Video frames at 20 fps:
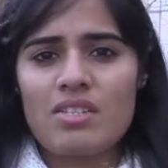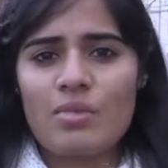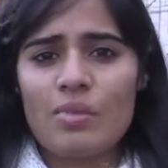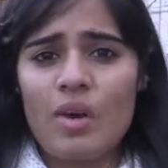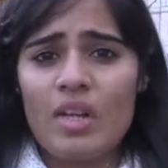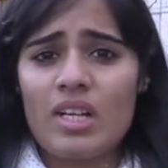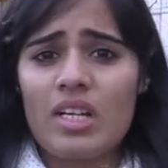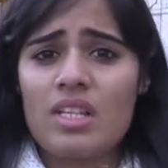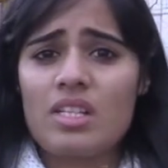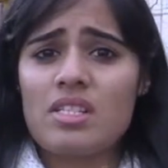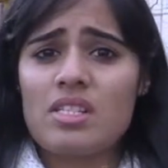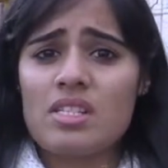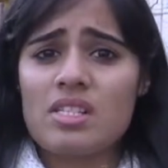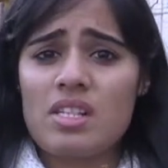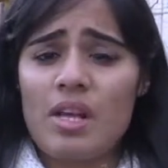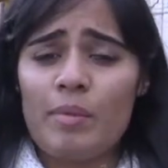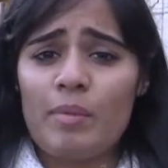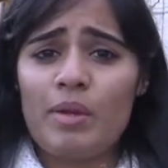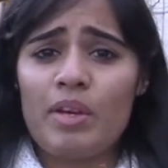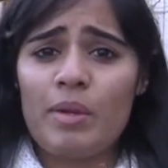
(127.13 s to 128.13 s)
whether it's a
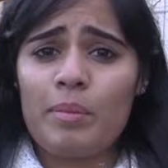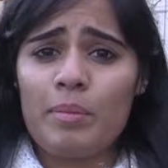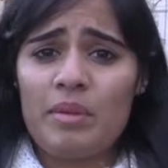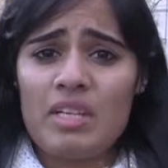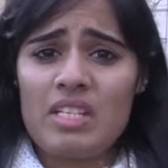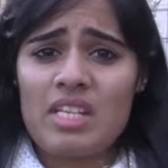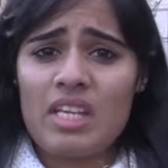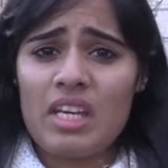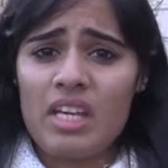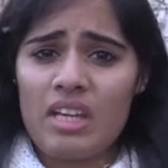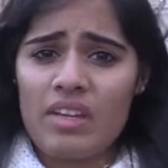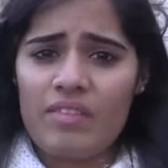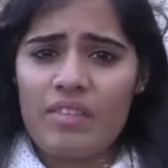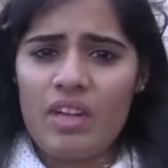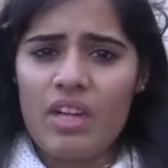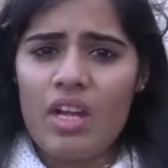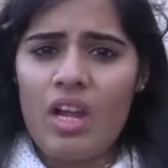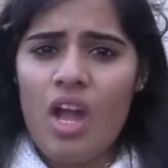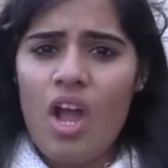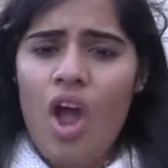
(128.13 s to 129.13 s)
summery breezy
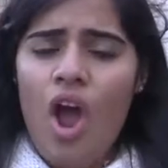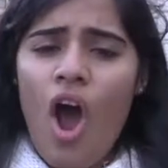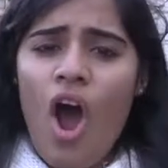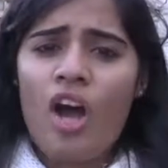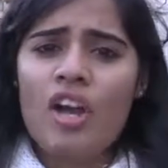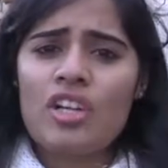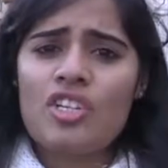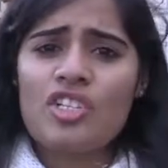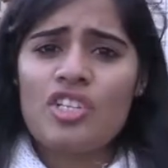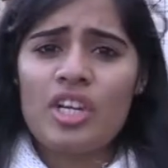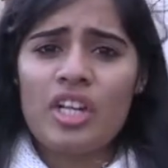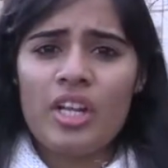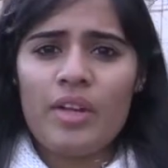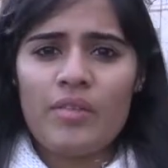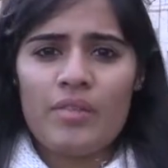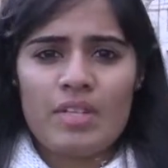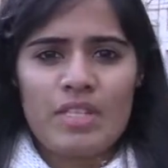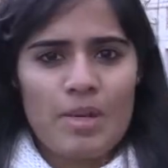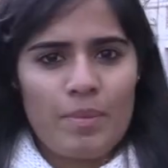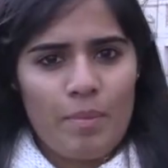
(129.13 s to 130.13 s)
evening or a chilly
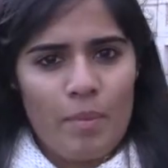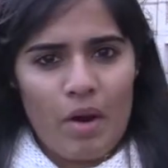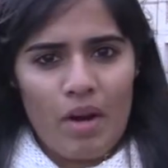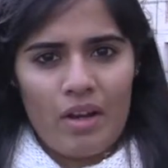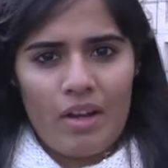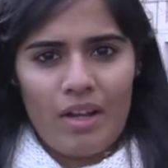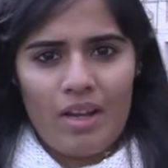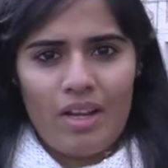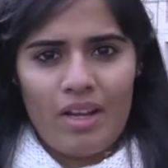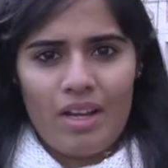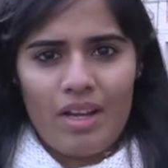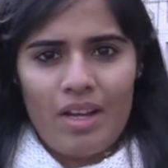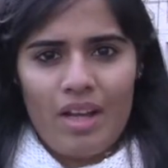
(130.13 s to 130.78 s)
winter morning.